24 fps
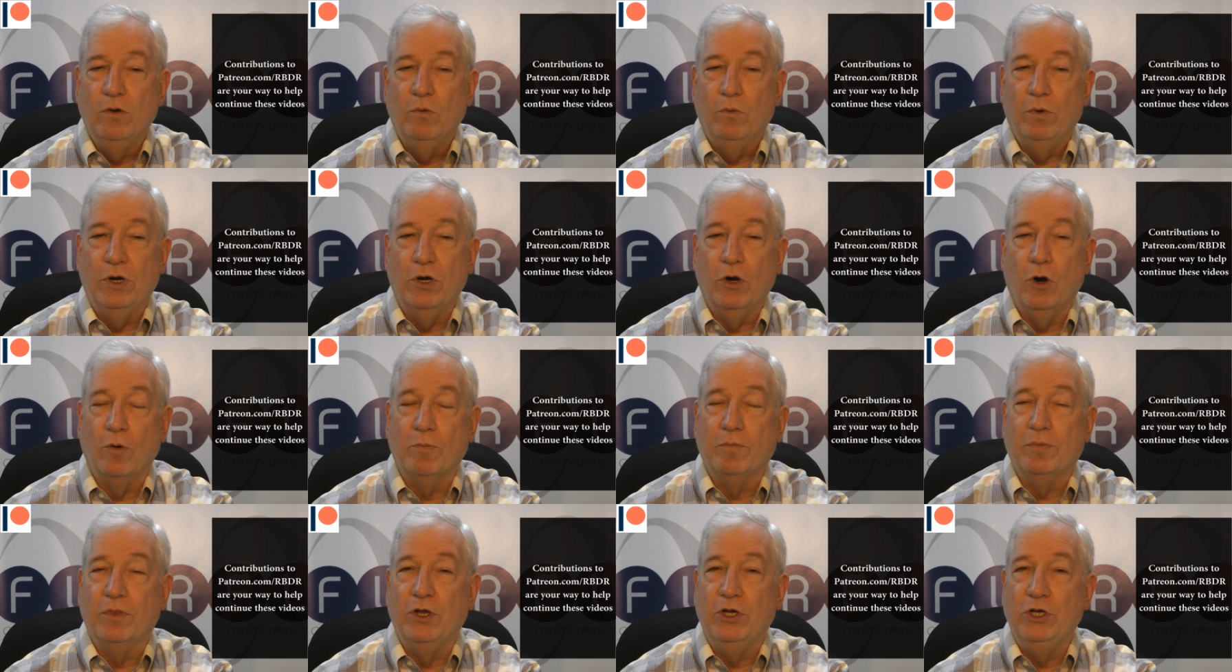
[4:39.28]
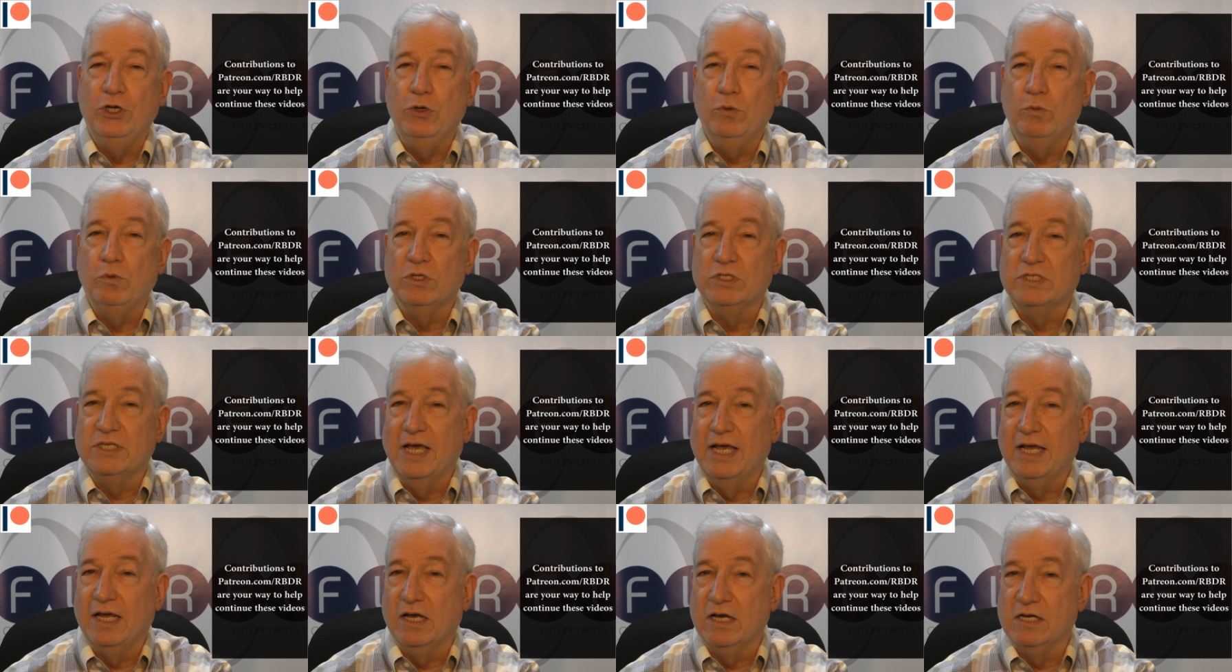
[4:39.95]
we hope that you will
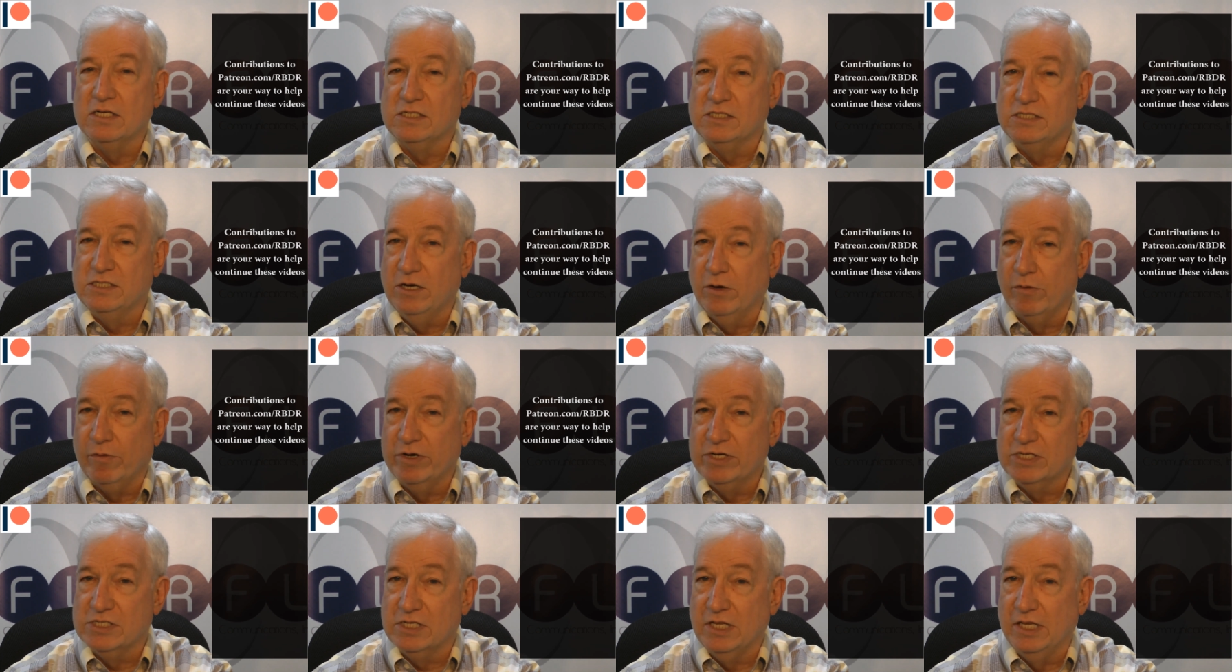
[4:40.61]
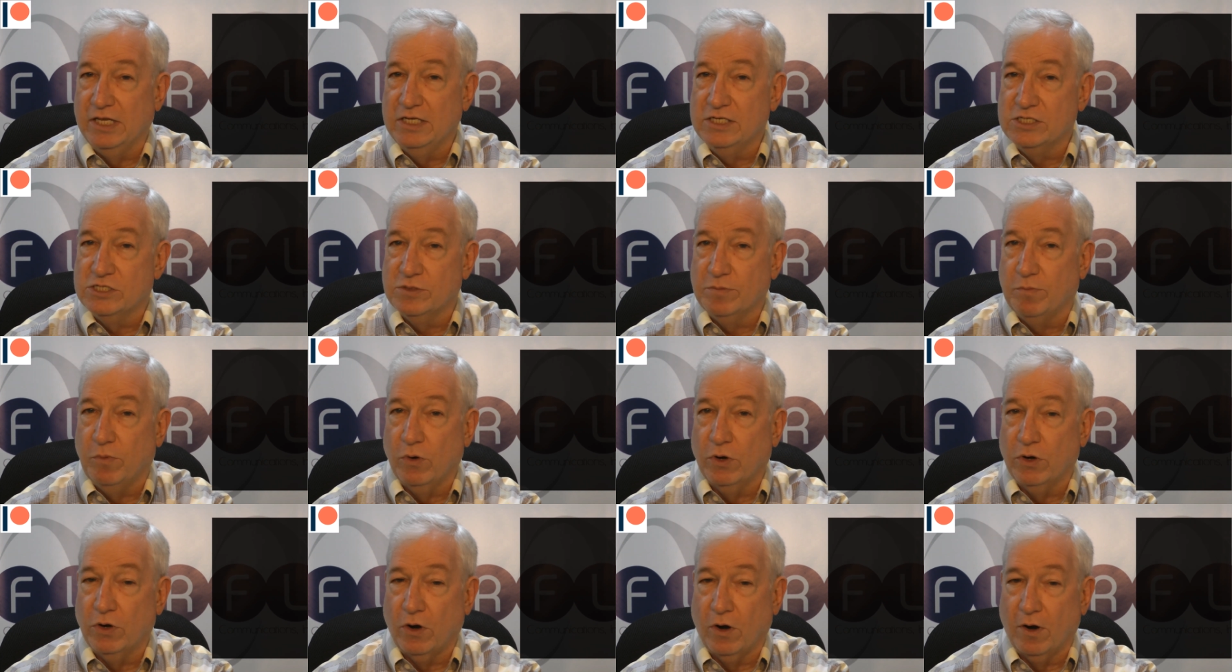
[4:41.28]
take us seriously and
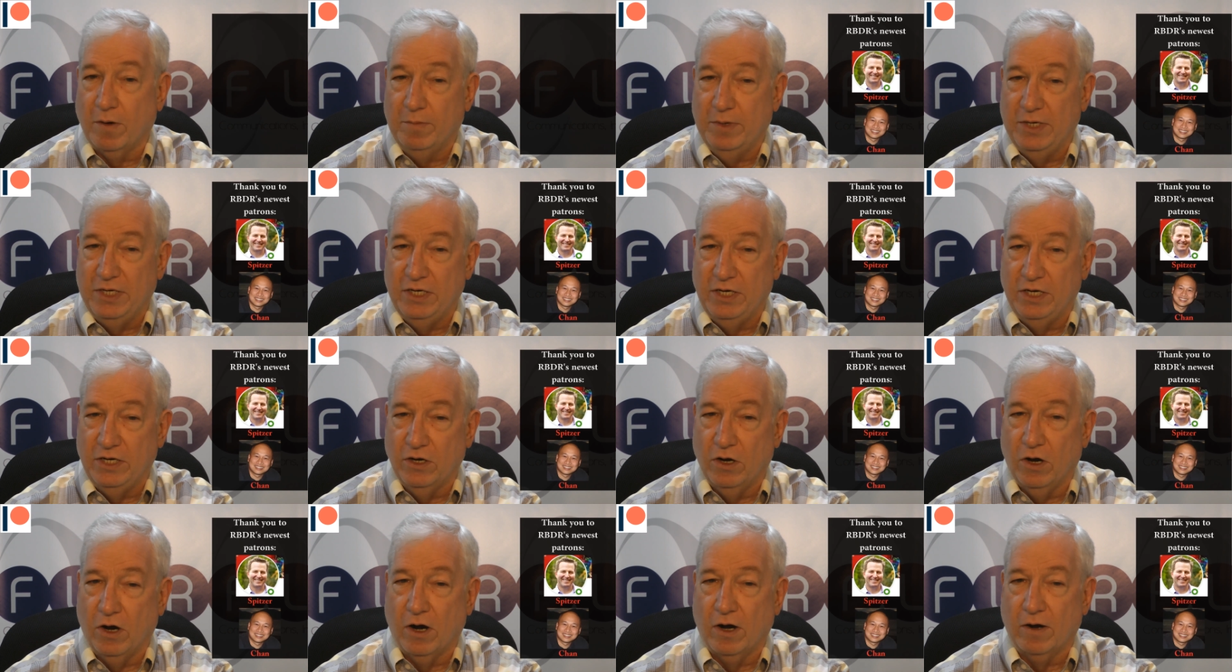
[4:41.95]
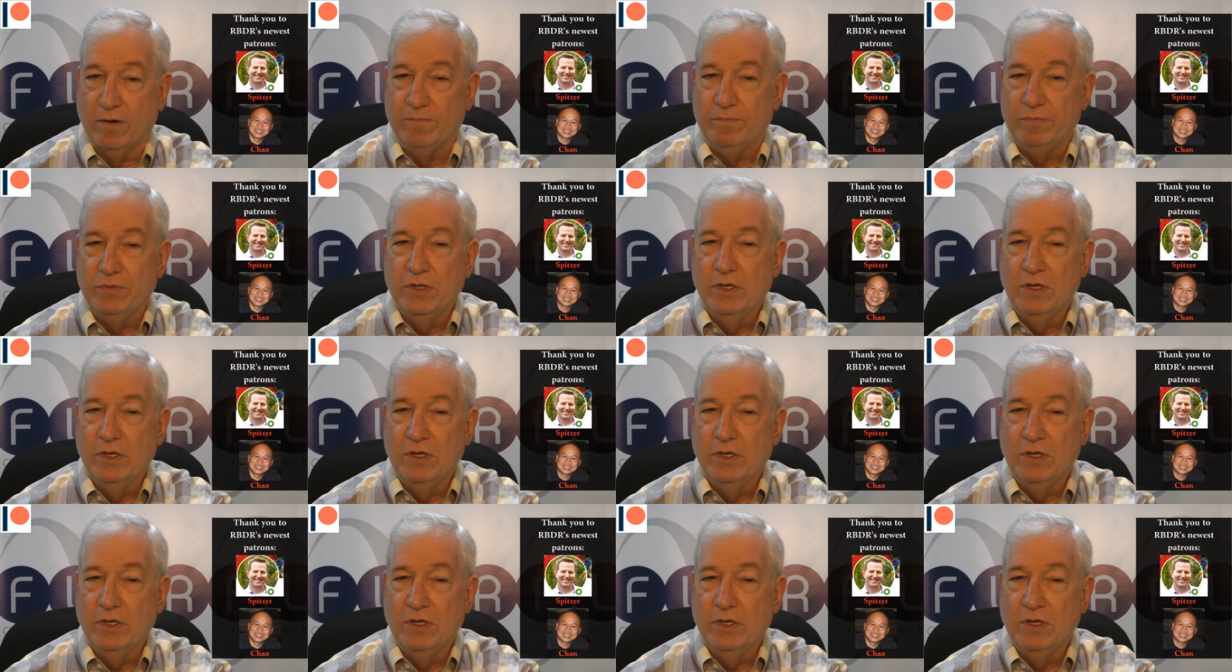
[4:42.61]
support R B D R.